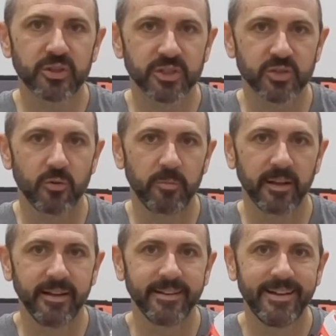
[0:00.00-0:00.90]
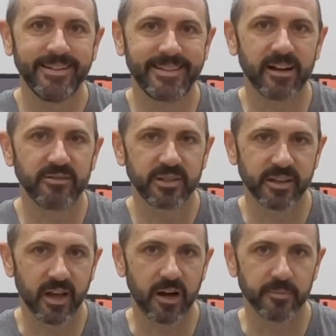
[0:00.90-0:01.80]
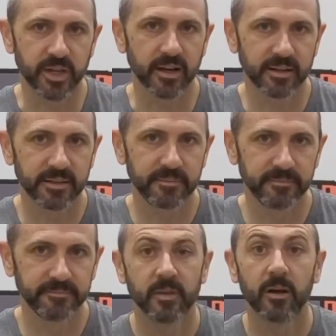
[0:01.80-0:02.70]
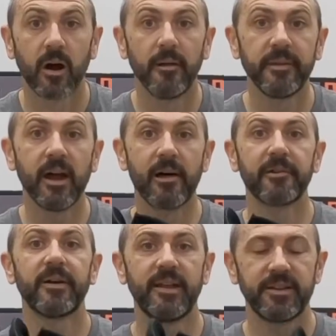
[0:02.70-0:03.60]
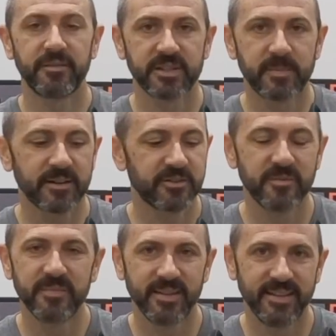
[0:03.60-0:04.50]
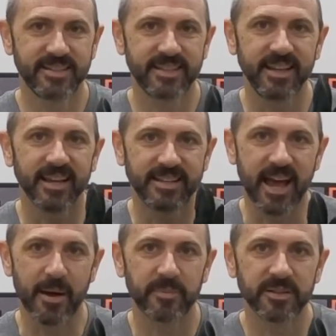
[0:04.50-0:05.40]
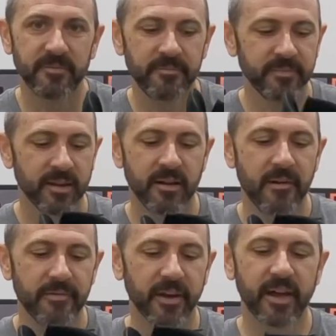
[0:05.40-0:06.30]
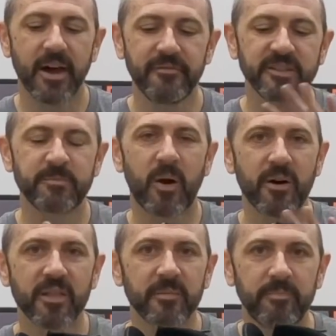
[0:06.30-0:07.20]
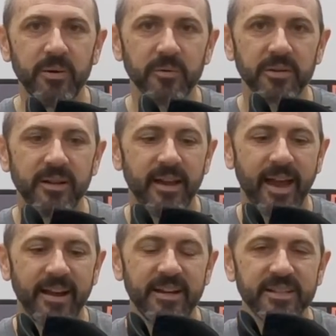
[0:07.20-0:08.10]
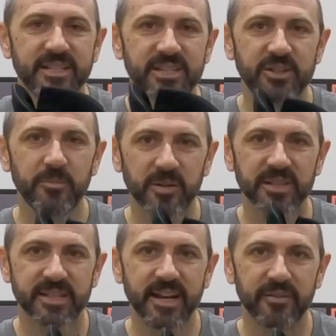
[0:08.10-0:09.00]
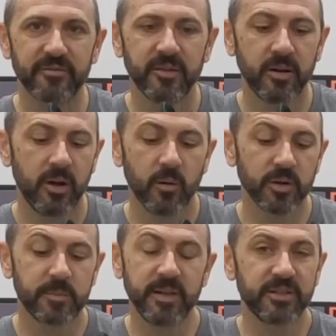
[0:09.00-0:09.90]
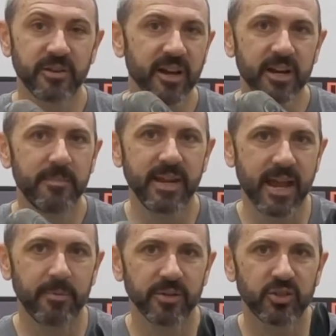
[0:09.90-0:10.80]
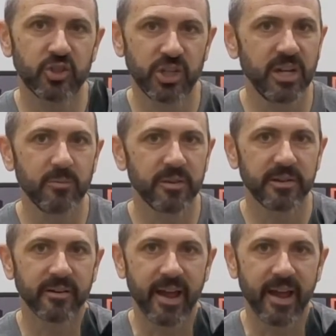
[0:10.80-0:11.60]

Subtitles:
the sole plate down to the object. On the other end of the spectrum is the Adapt. The cuff is part of the boot and it is super stiff, which means you're not going to be able to cheat with your